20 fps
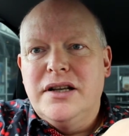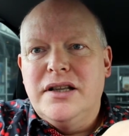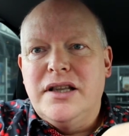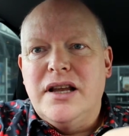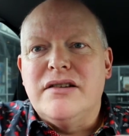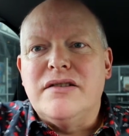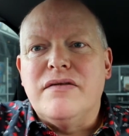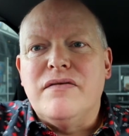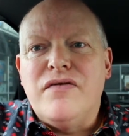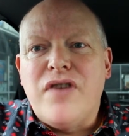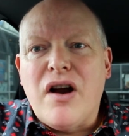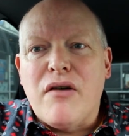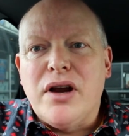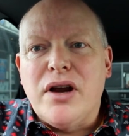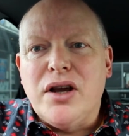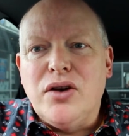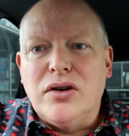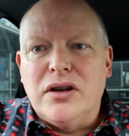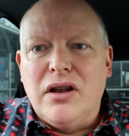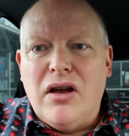There's a very
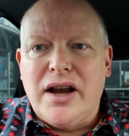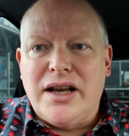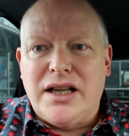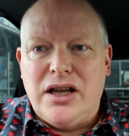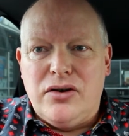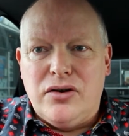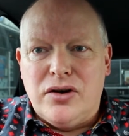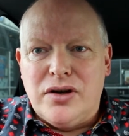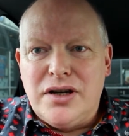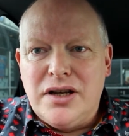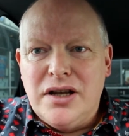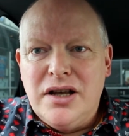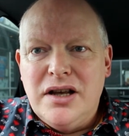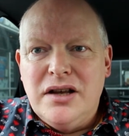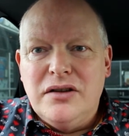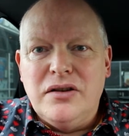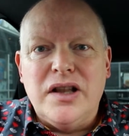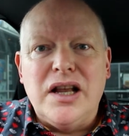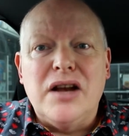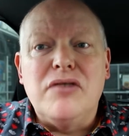good likelihood
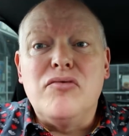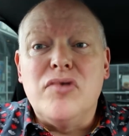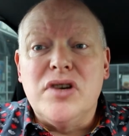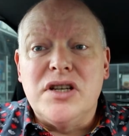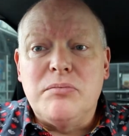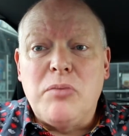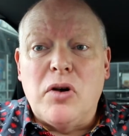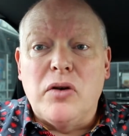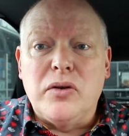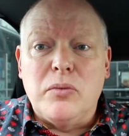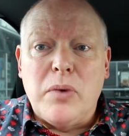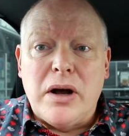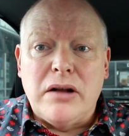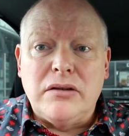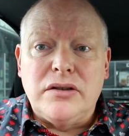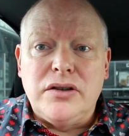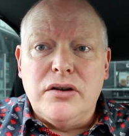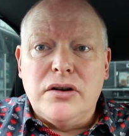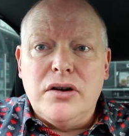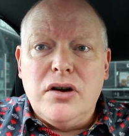that they respond well
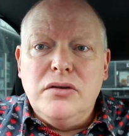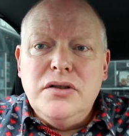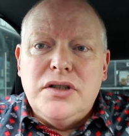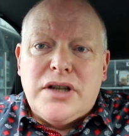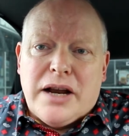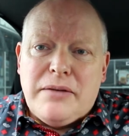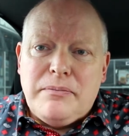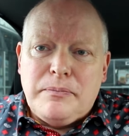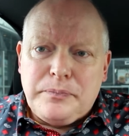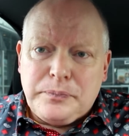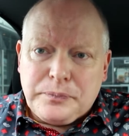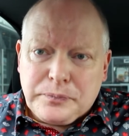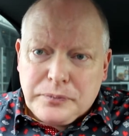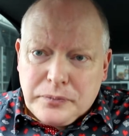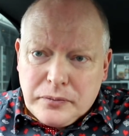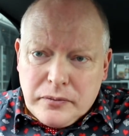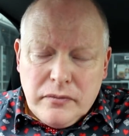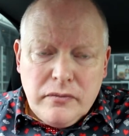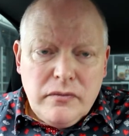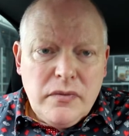to your content.
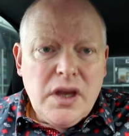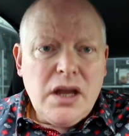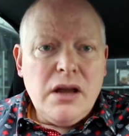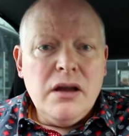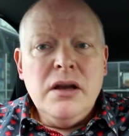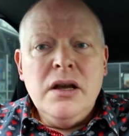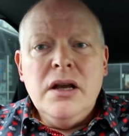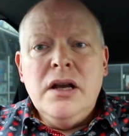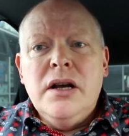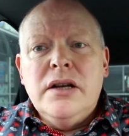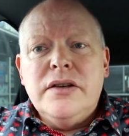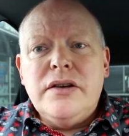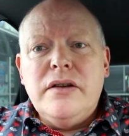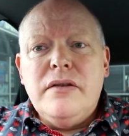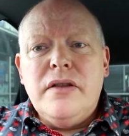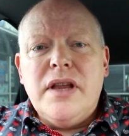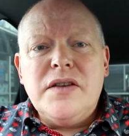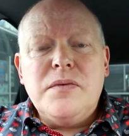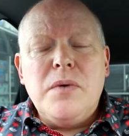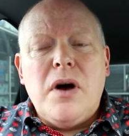So
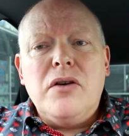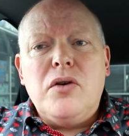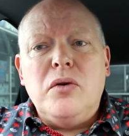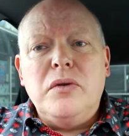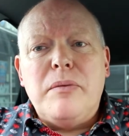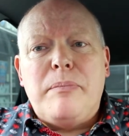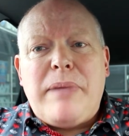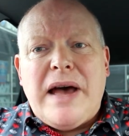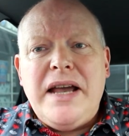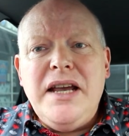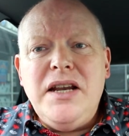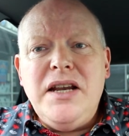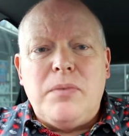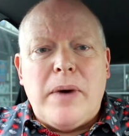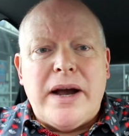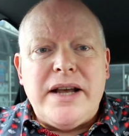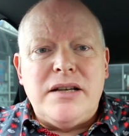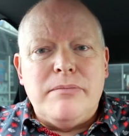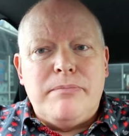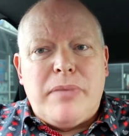that's what I'll call the paid
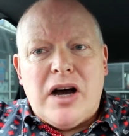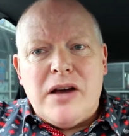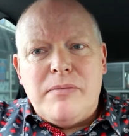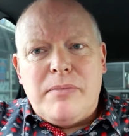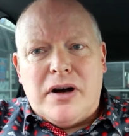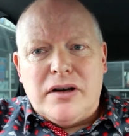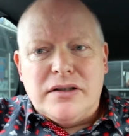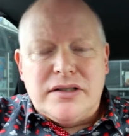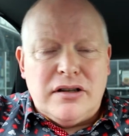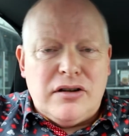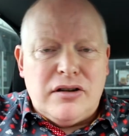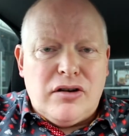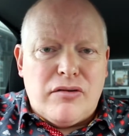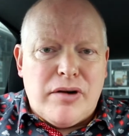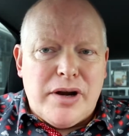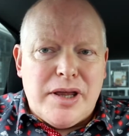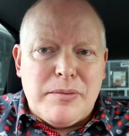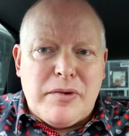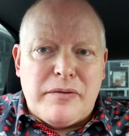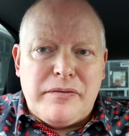way to bypass the
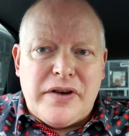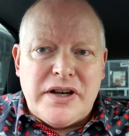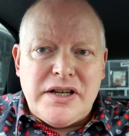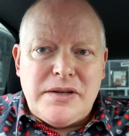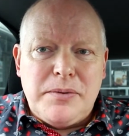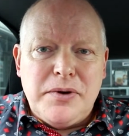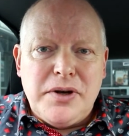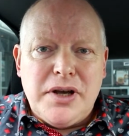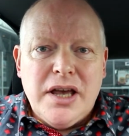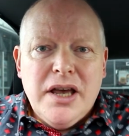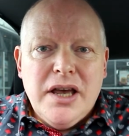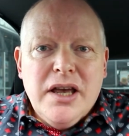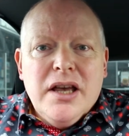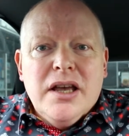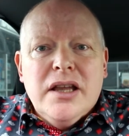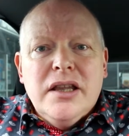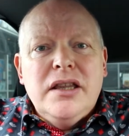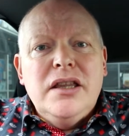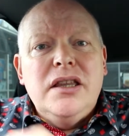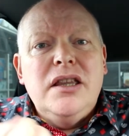logarithm on Facebook.
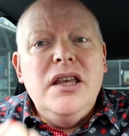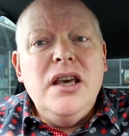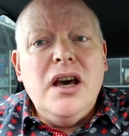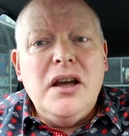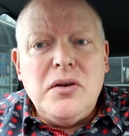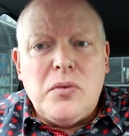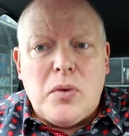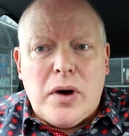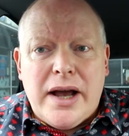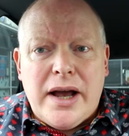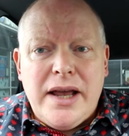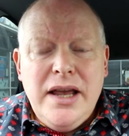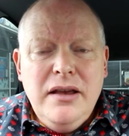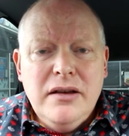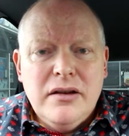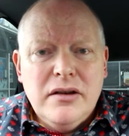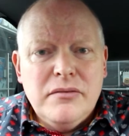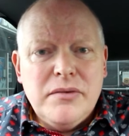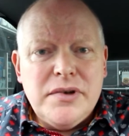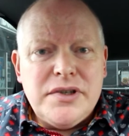The other way,
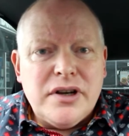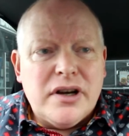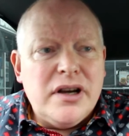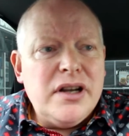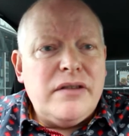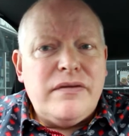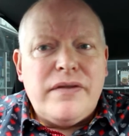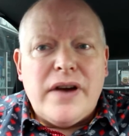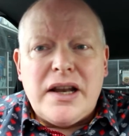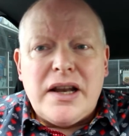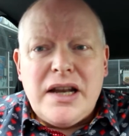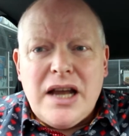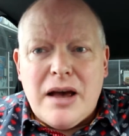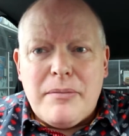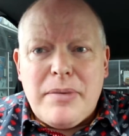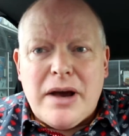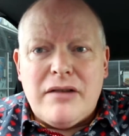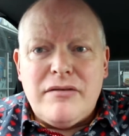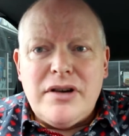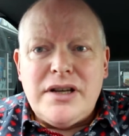which I only found out
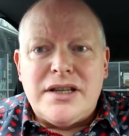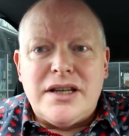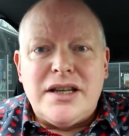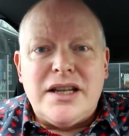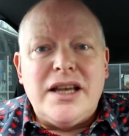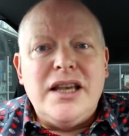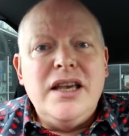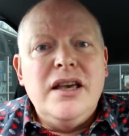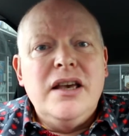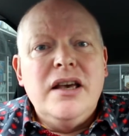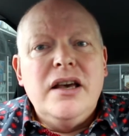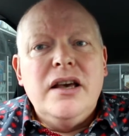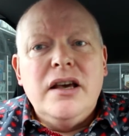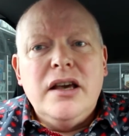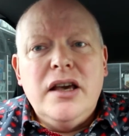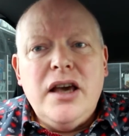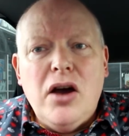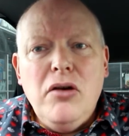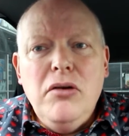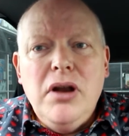about recently,
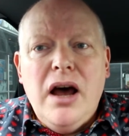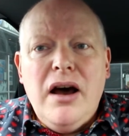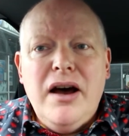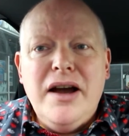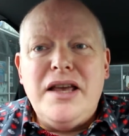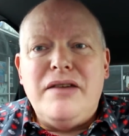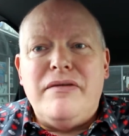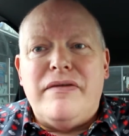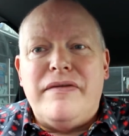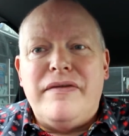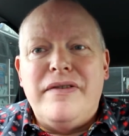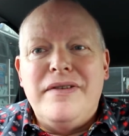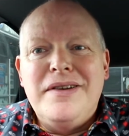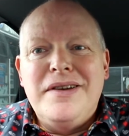go live.